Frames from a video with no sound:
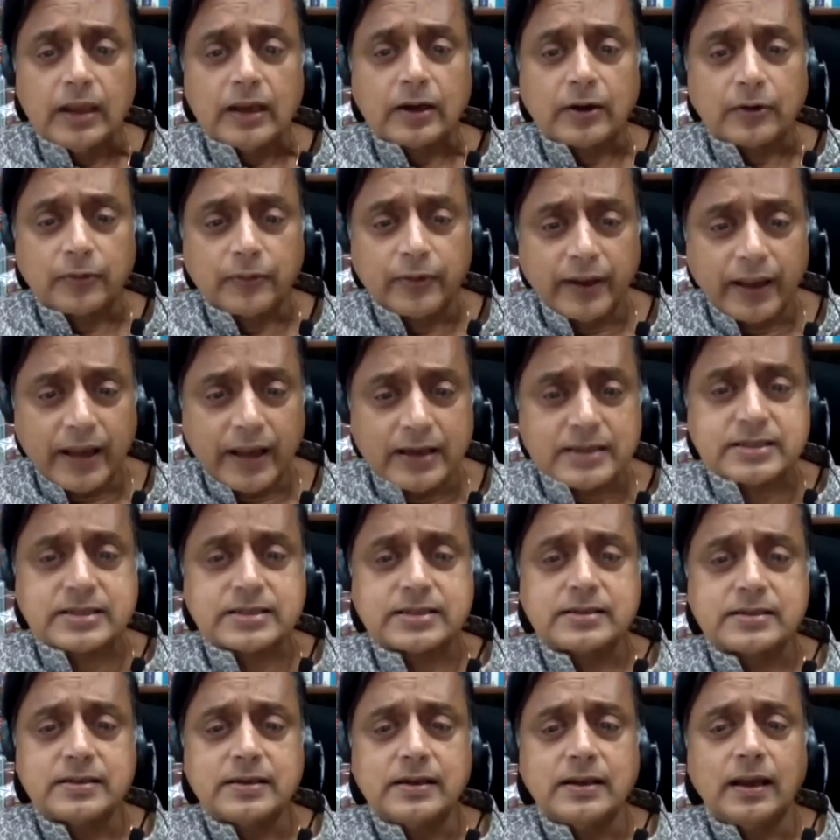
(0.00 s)
Create,
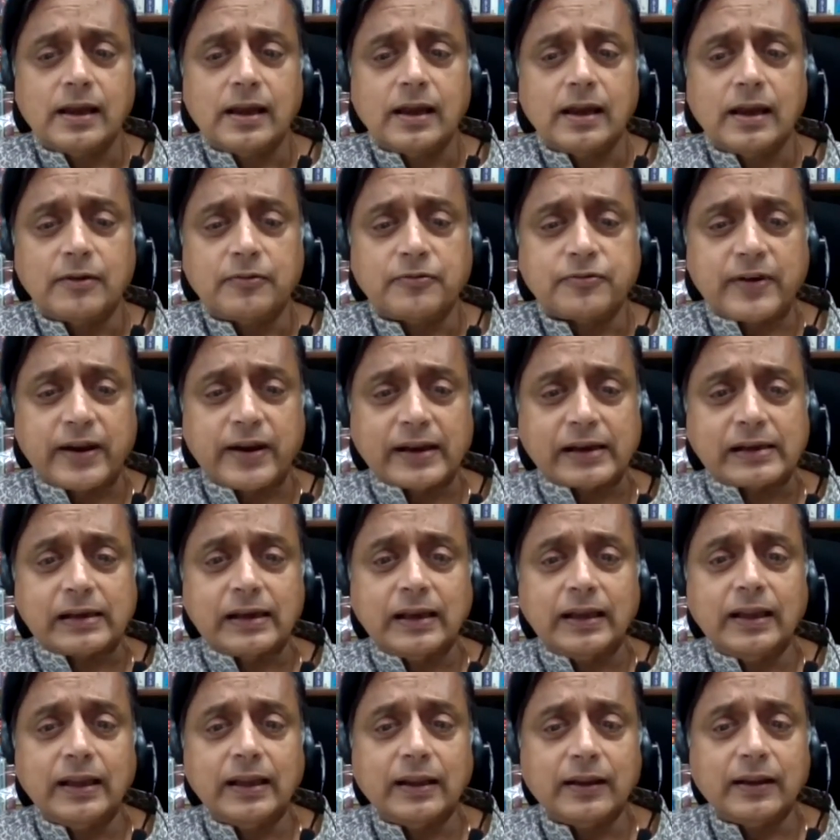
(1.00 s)

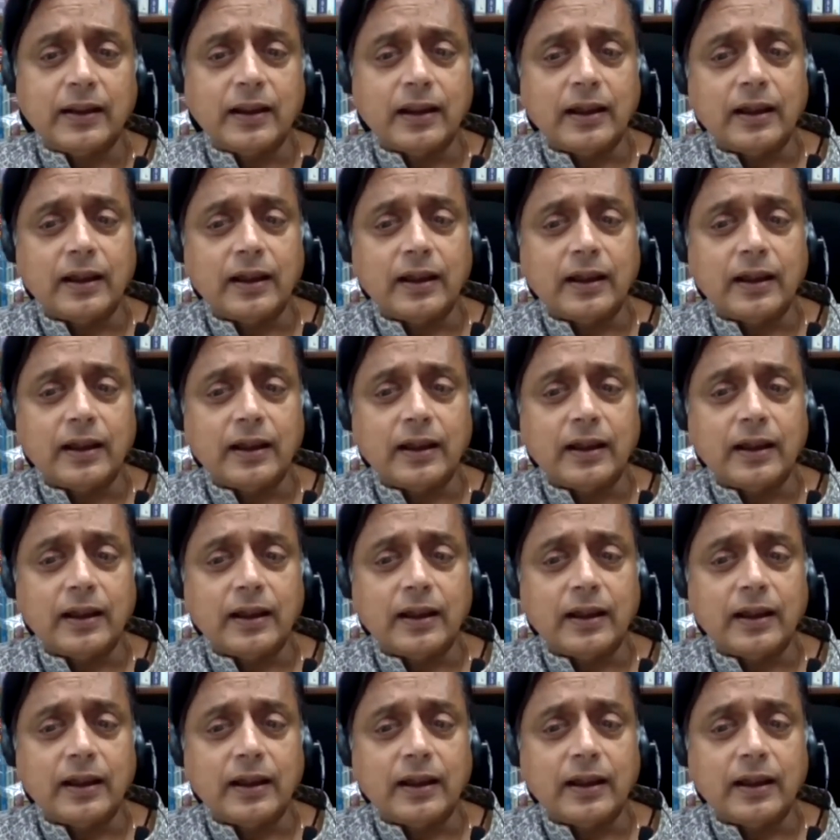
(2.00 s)
frankly,